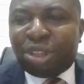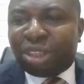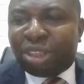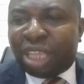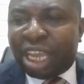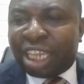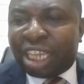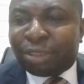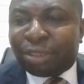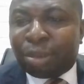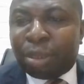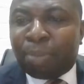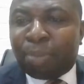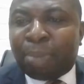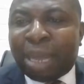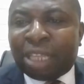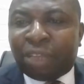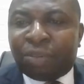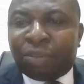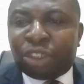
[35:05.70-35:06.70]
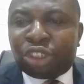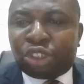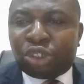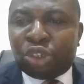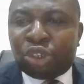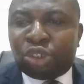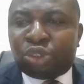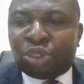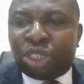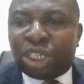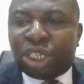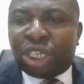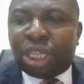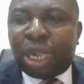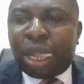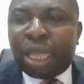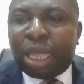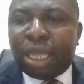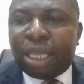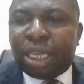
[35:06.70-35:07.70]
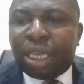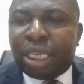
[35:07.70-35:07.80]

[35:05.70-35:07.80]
Thanks for being part of the show today.